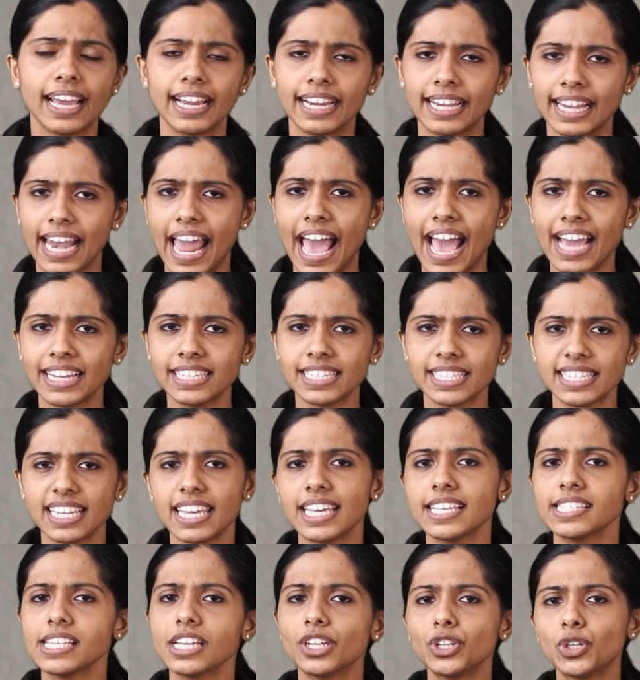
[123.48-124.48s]
CLAT
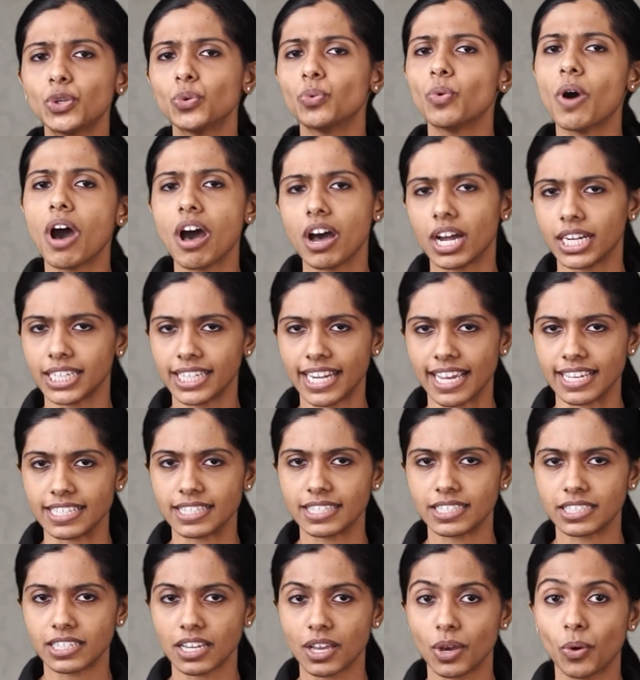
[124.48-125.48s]
is a two-hour
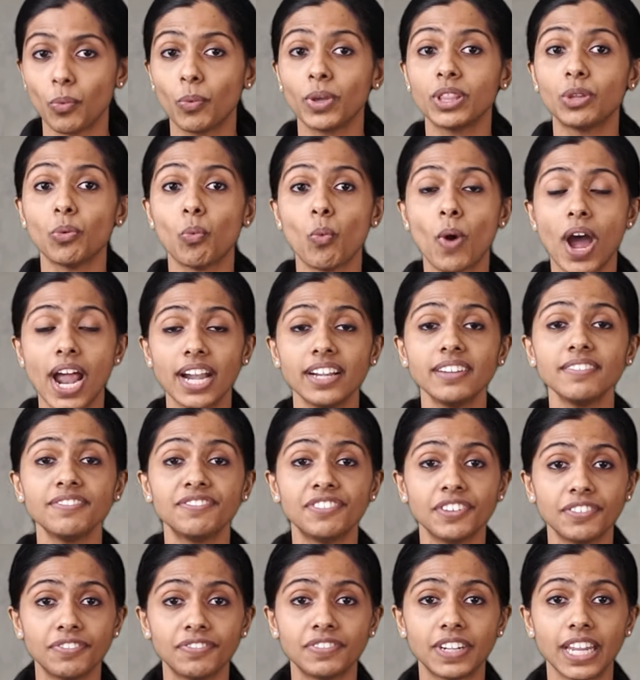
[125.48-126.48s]
test with
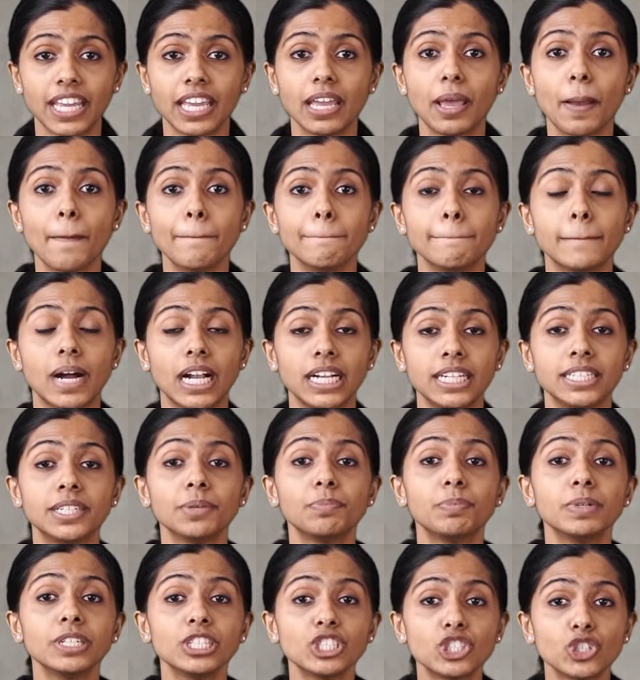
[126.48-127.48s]
150
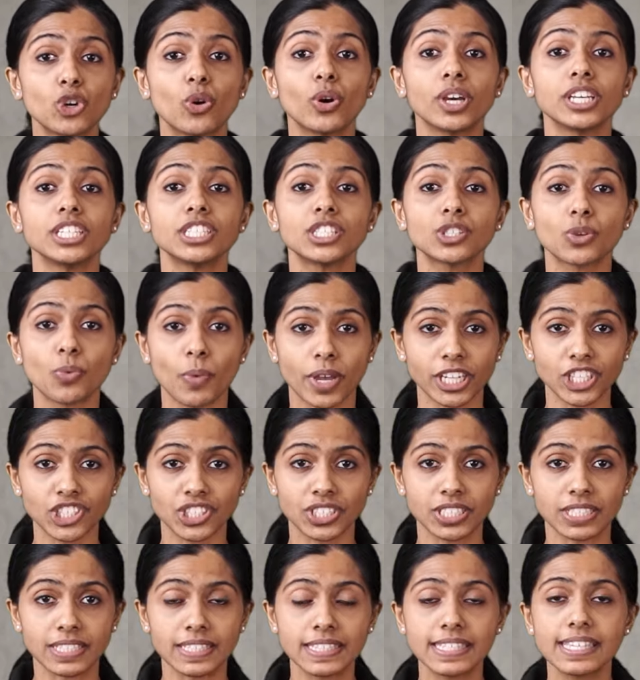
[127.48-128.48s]
multiple choice
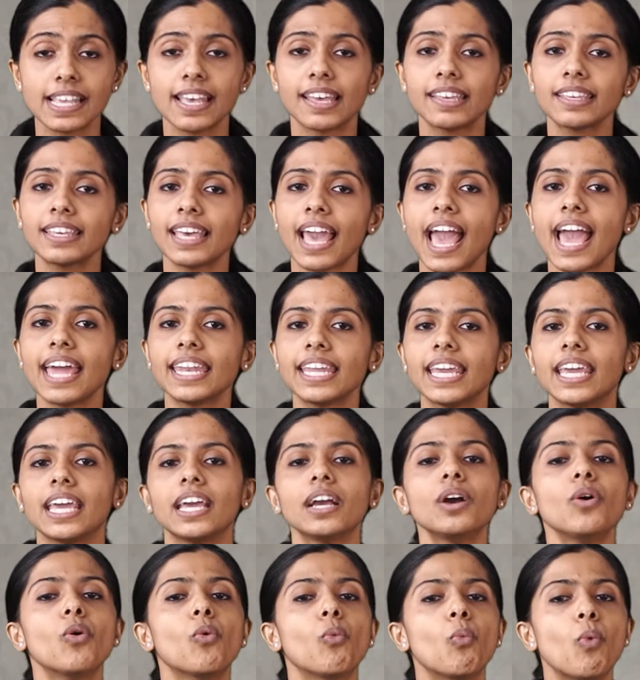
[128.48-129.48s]
questions
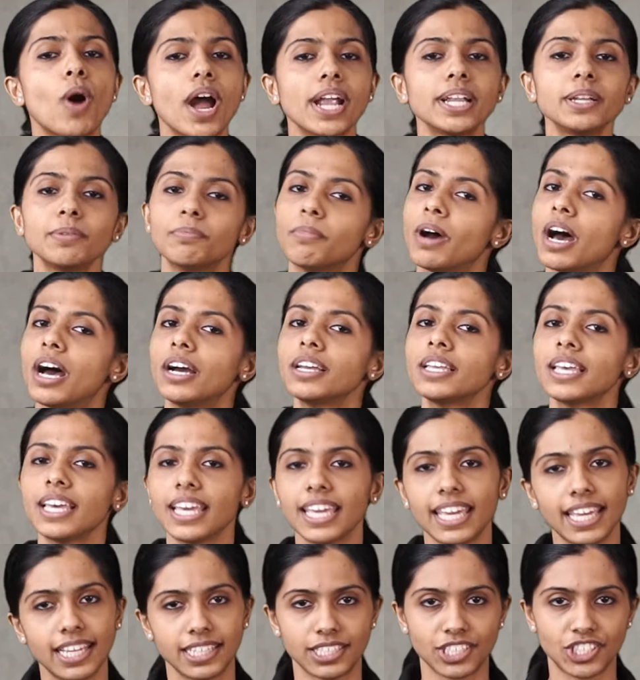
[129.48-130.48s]
carrying one mark
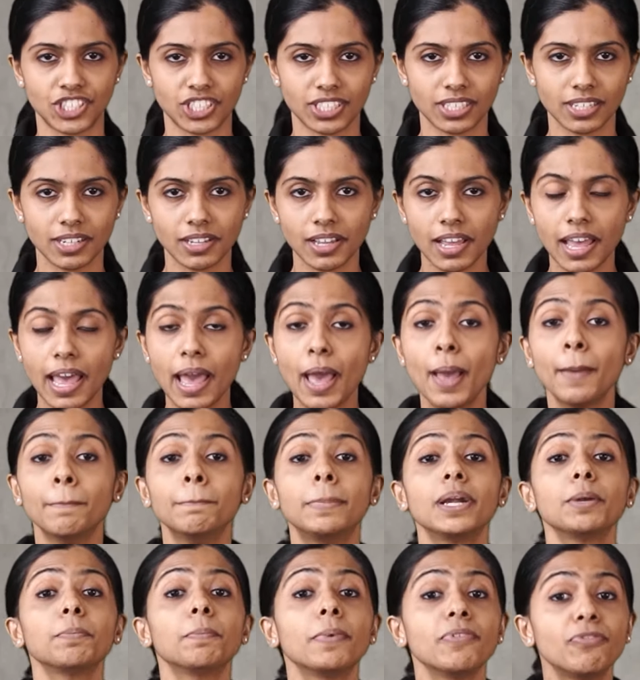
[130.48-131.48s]
each.
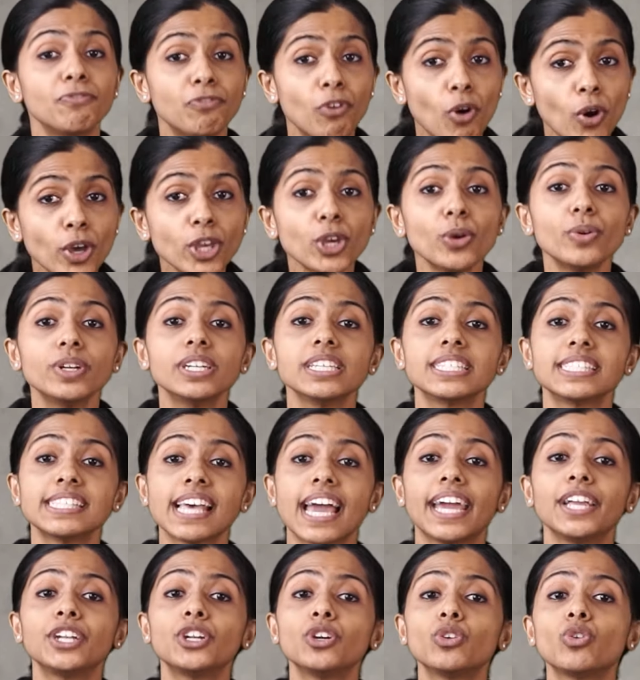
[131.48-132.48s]
But before you
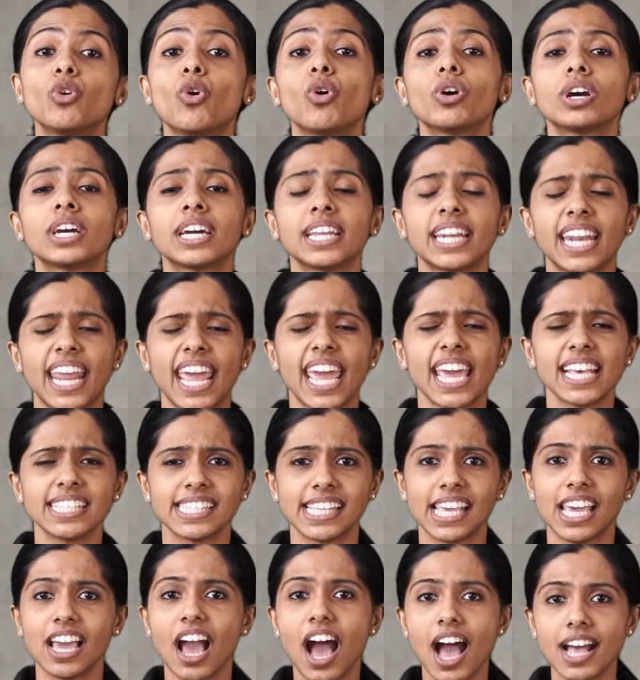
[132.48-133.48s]
decide to go
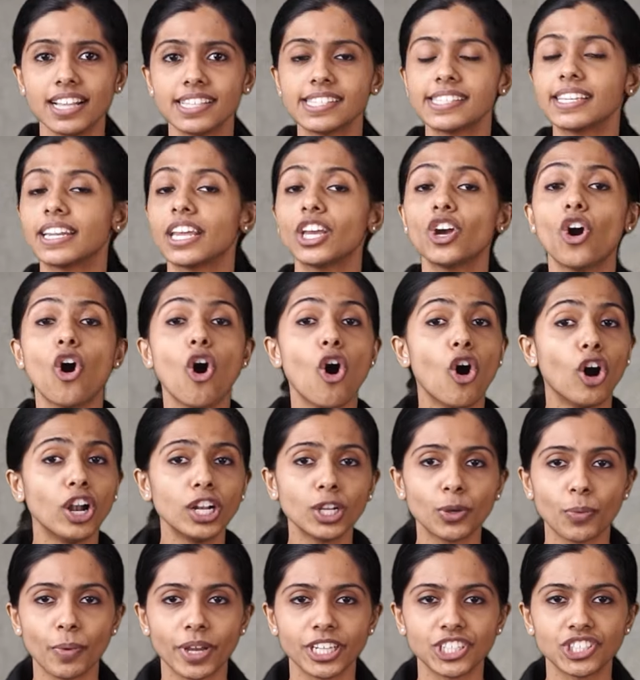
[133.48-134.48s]
crazy answering
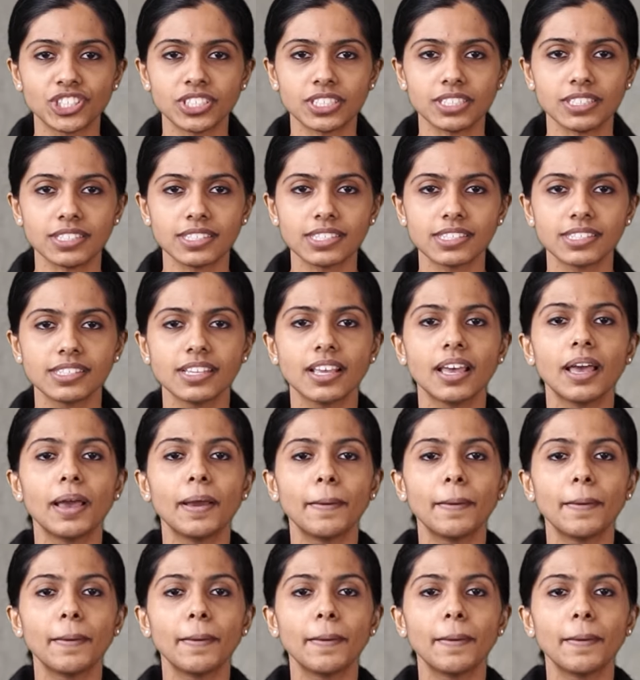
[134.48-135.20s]
all questions,